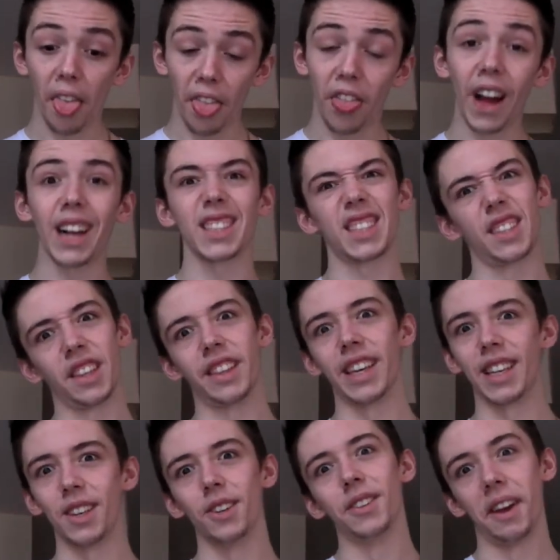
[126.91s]
That's the
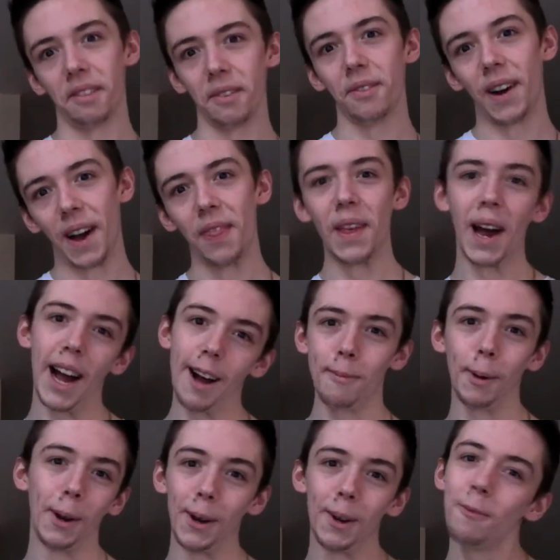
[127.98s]
thing you'll never find that
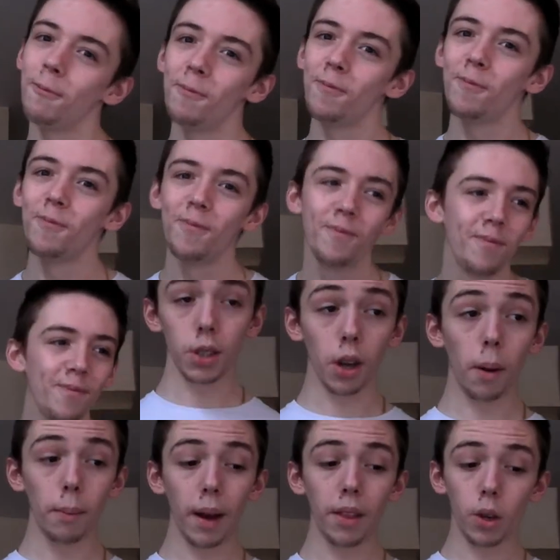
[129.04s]
happened.
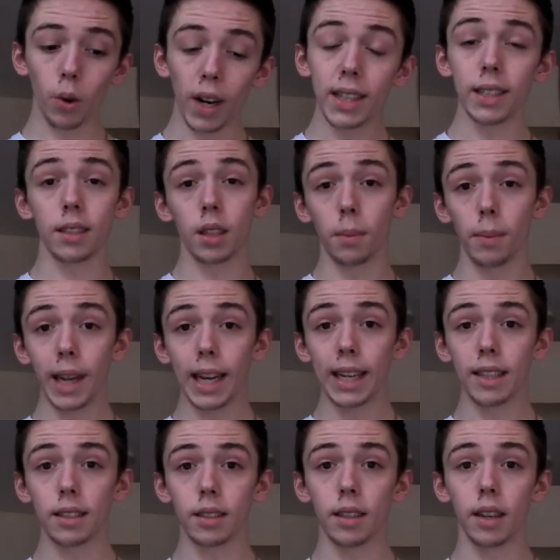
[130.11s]
To combat the crisis,
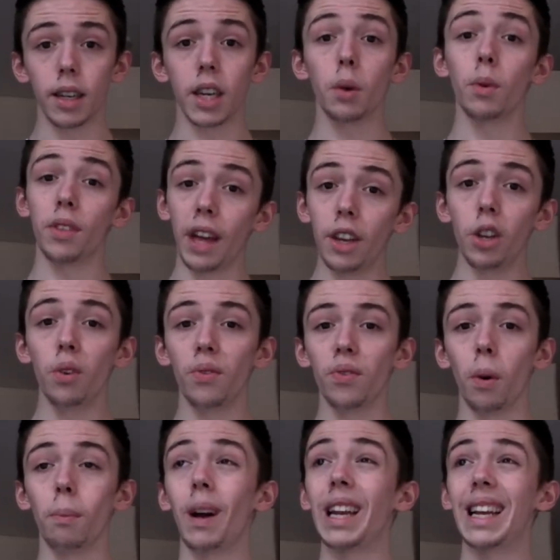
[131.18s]
Chameleon Circuit, with their new
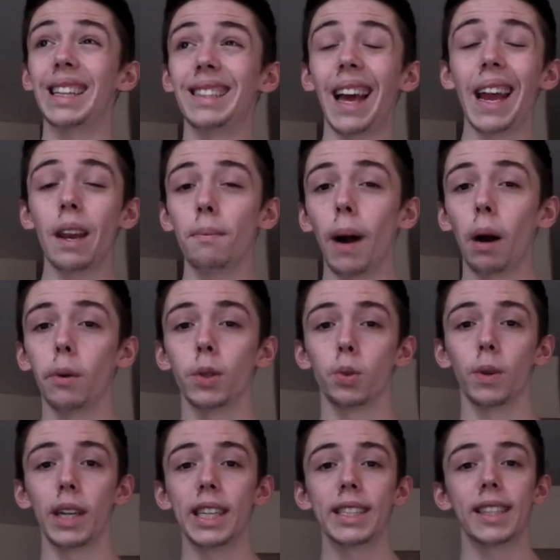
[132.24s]
frontman Dane
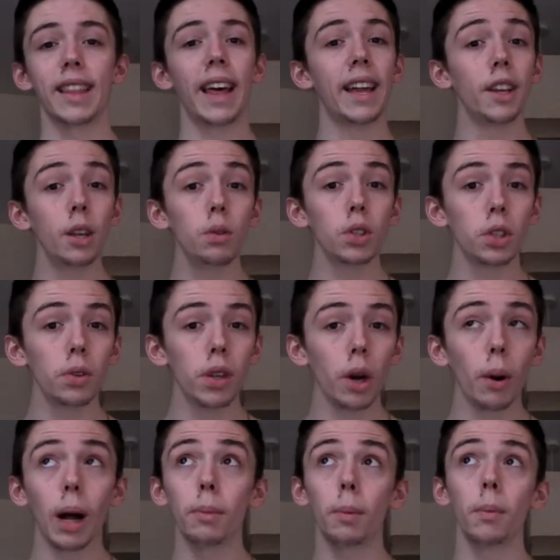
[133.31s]
Bowers, released their new
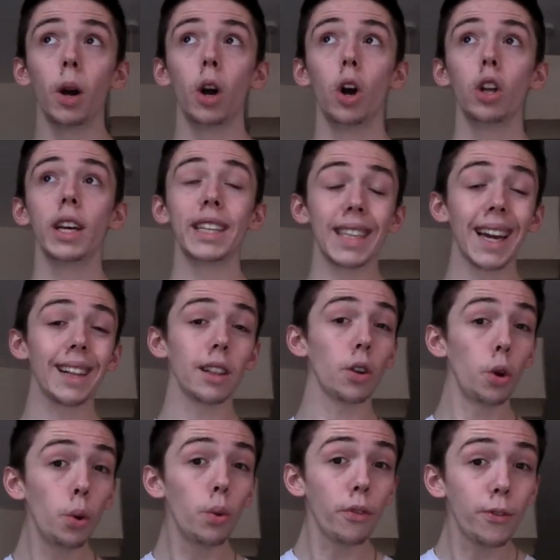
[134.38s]
studio album
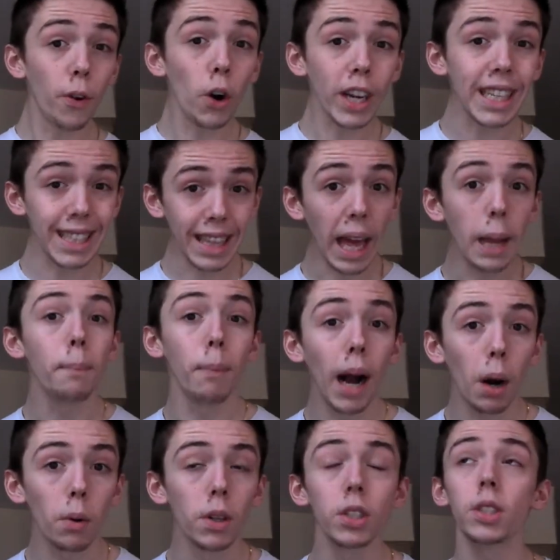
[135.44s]
entitled Who the Fuck is Dane
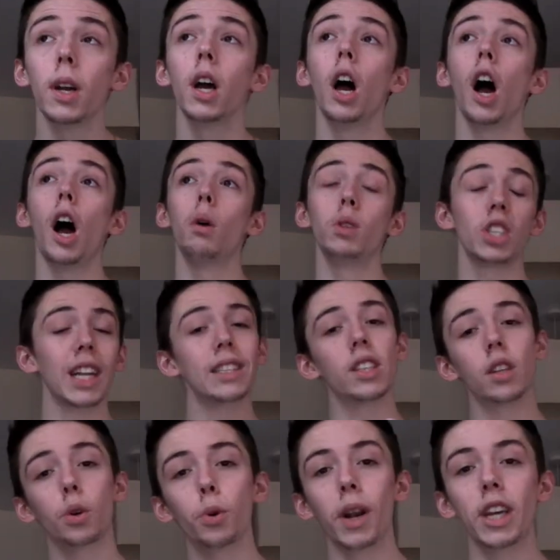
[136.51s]
Bowers, which
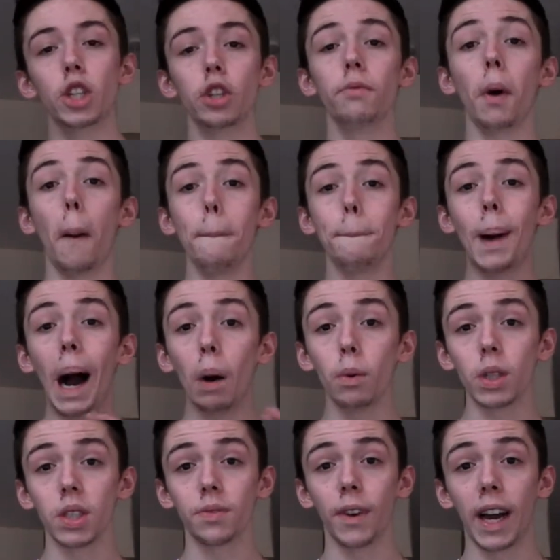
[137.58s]
led to the creation of
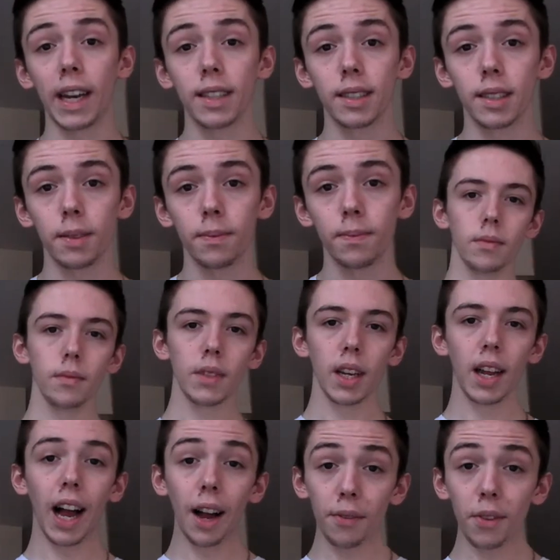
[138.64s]
Bowers Fest.
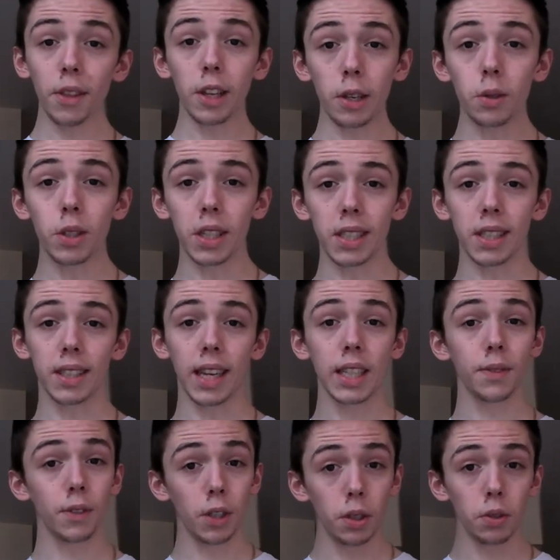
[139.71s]
After the hugely
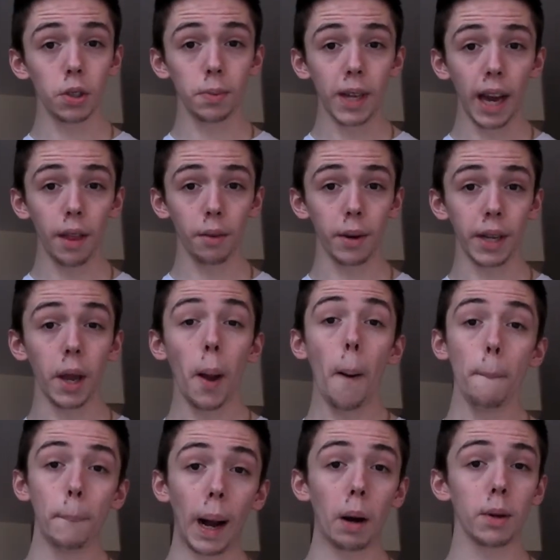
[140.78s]
successful YouTube gathering,
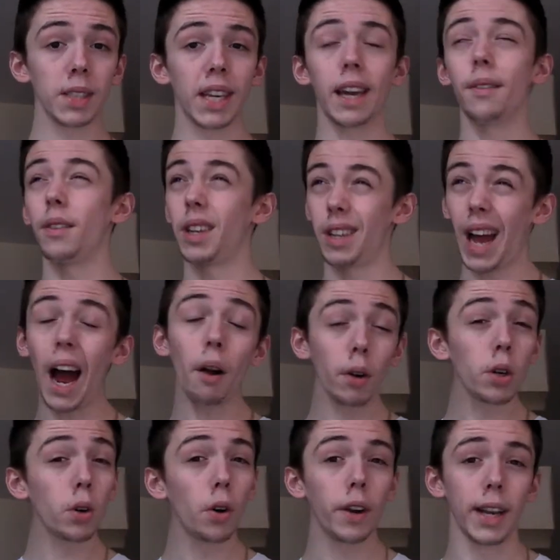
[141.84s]
Bowers gave an
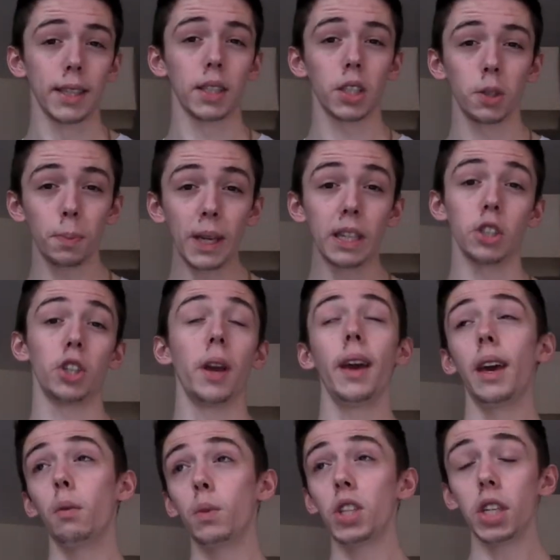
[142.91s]
Aragorn-esque
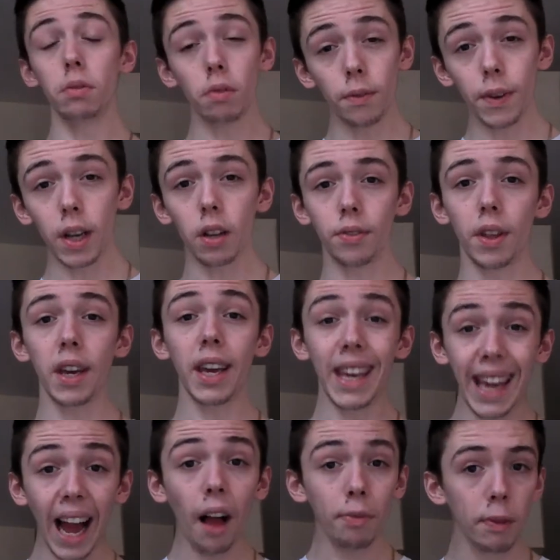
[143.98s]
speech in which he revealed that
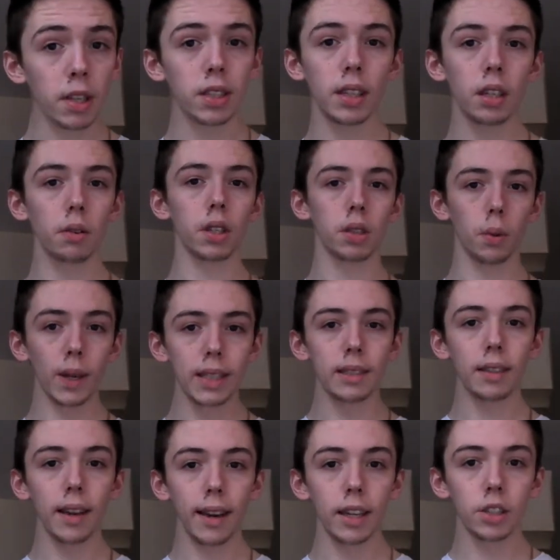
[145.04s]
he had the secret to
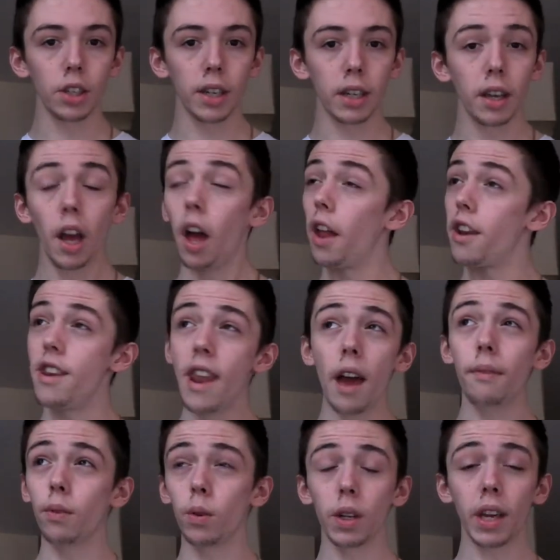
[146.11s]
anti-aging.
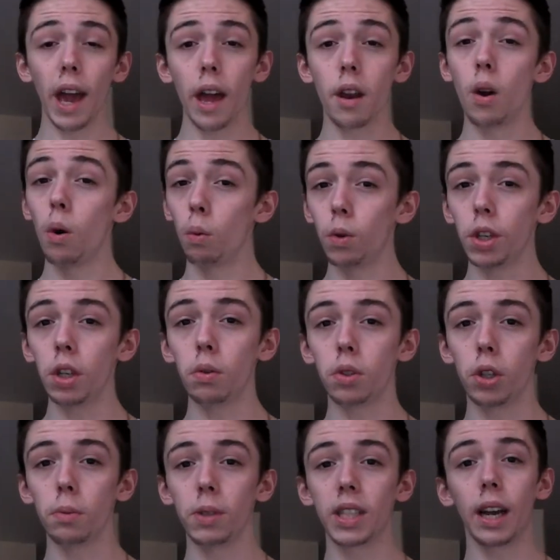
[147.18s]
Never again would
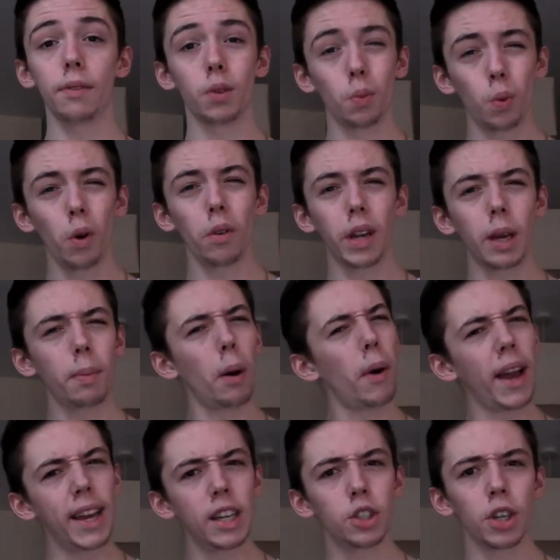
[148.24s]
YouTubers have to worry
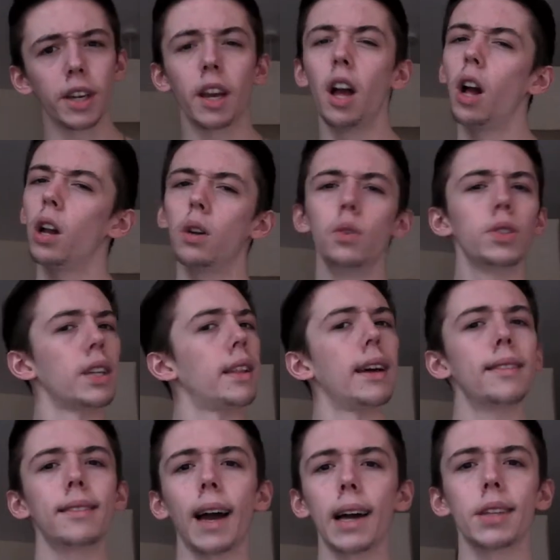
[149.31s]
about aging,
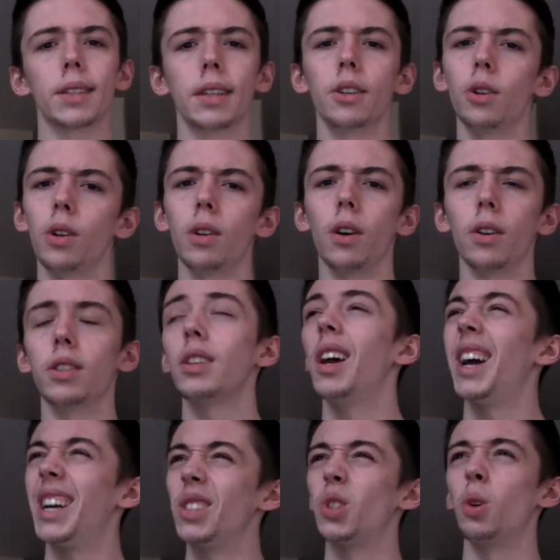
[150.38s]
losing their dashing good
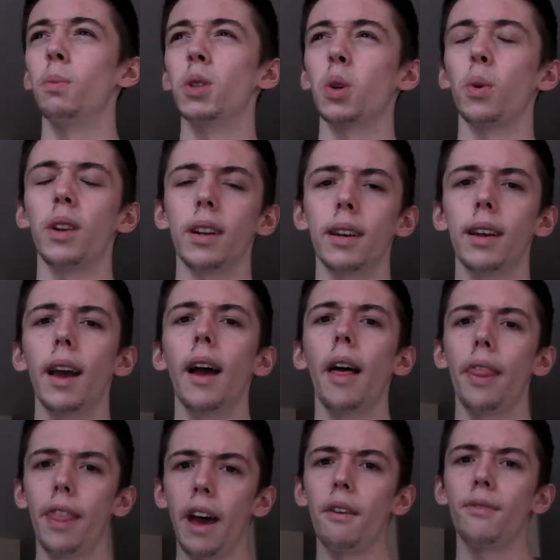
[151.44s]
looks, and subsequently,
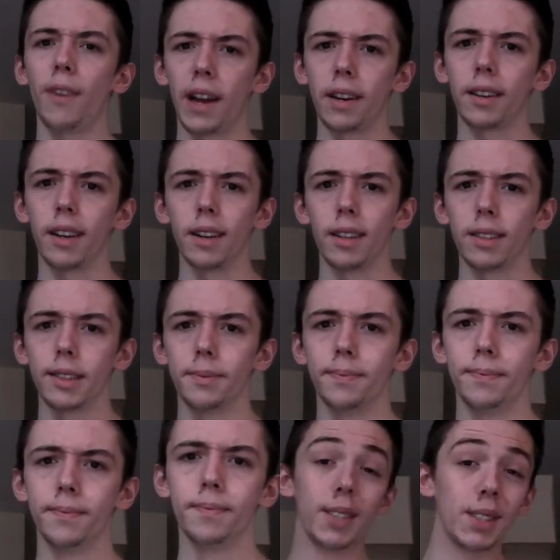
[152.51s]
their fangirls.
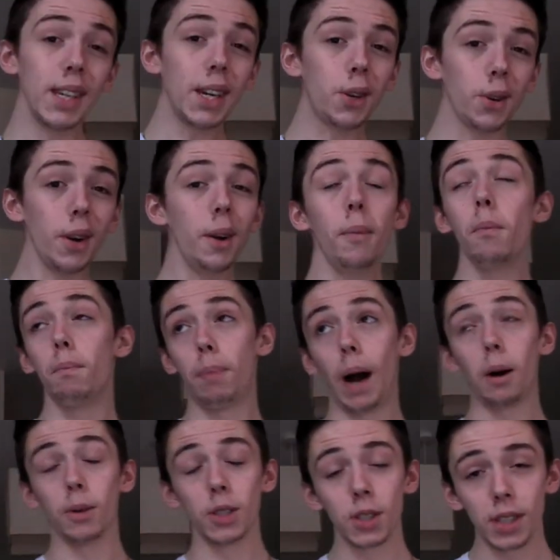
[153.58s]
The secret,
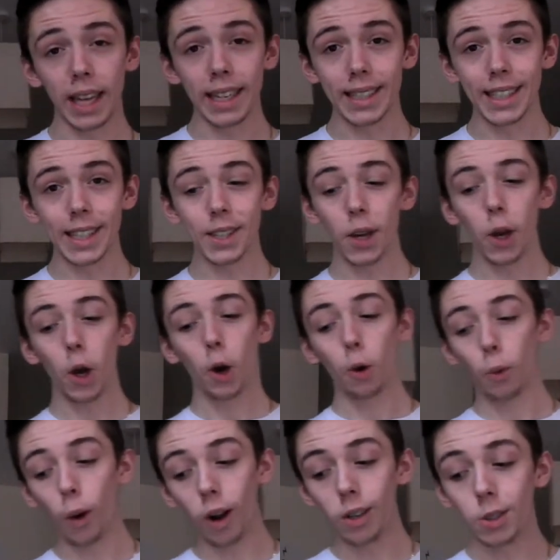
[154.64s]
Bowers stated,
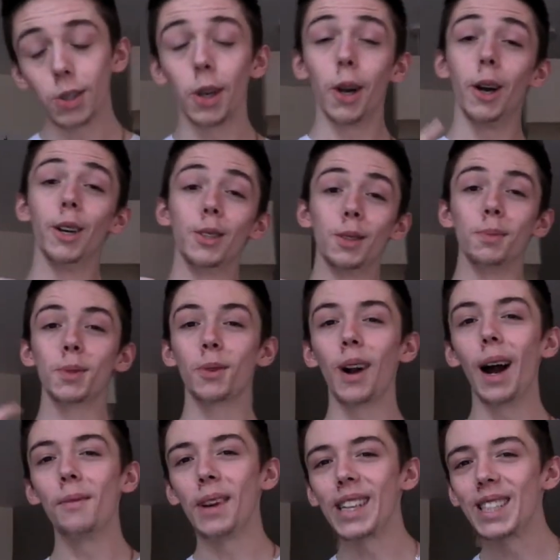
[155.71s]
was
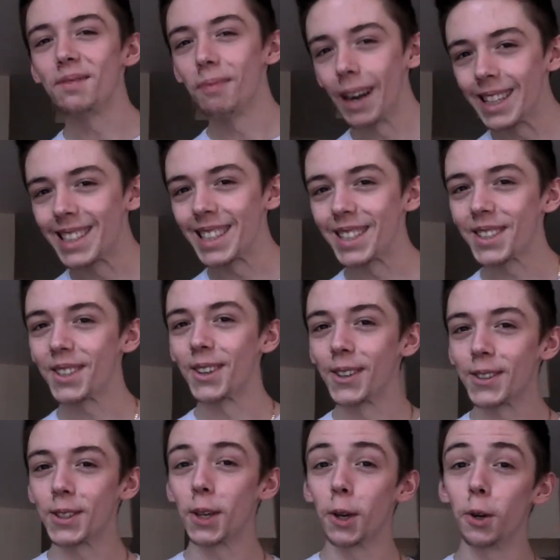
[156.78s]
subscribing to Mantis
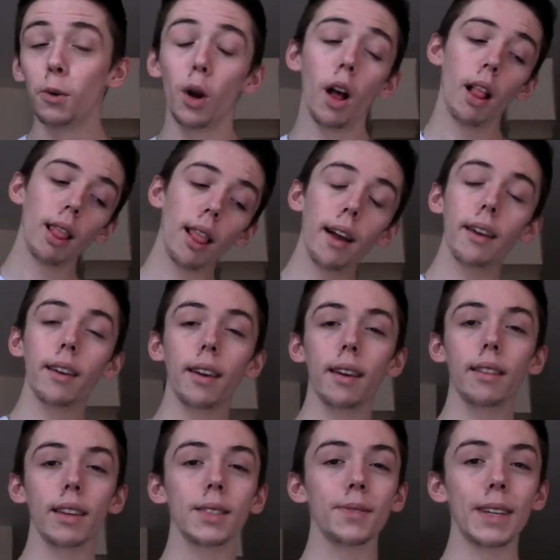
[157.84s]
Core 2,
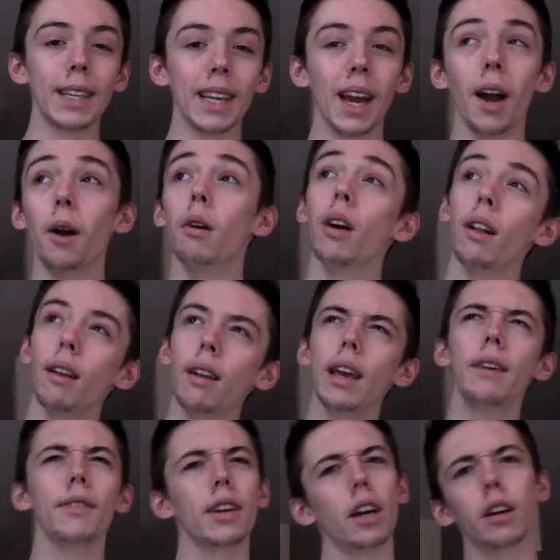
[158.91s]
liking this video,
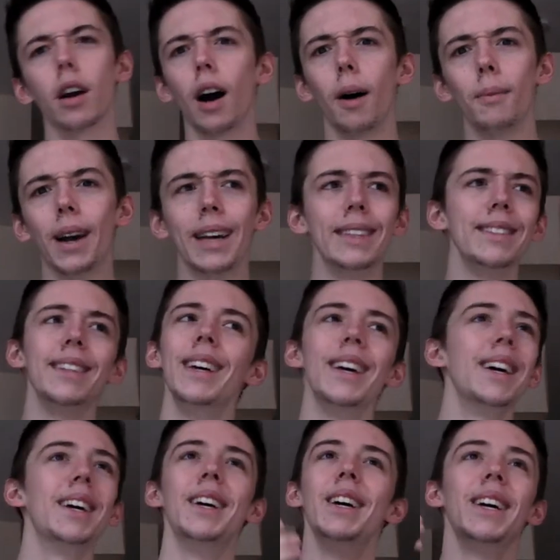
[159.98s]
leaving a comment,